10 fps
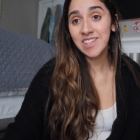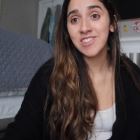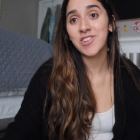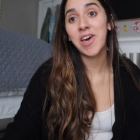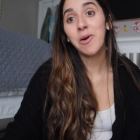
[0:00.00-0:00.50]

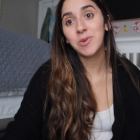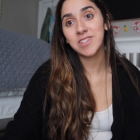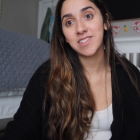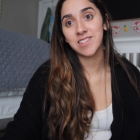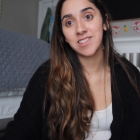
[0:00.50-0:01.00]
So that
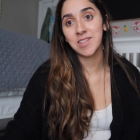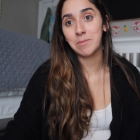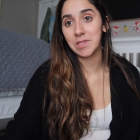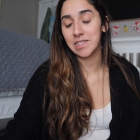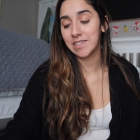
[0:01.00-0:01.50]
was
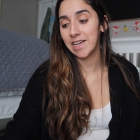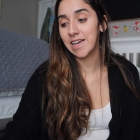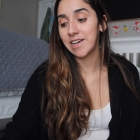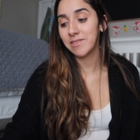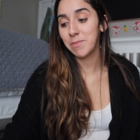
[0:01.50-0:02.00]
something
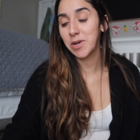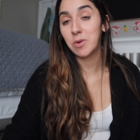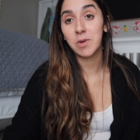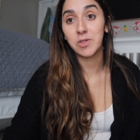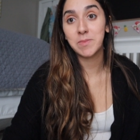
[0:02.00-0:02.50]
that made
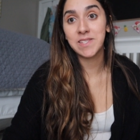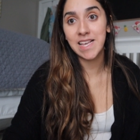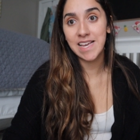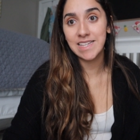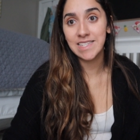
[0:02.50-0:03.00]
Omar
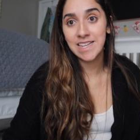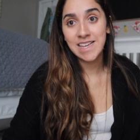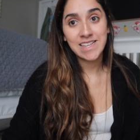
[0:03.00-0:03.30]
upset.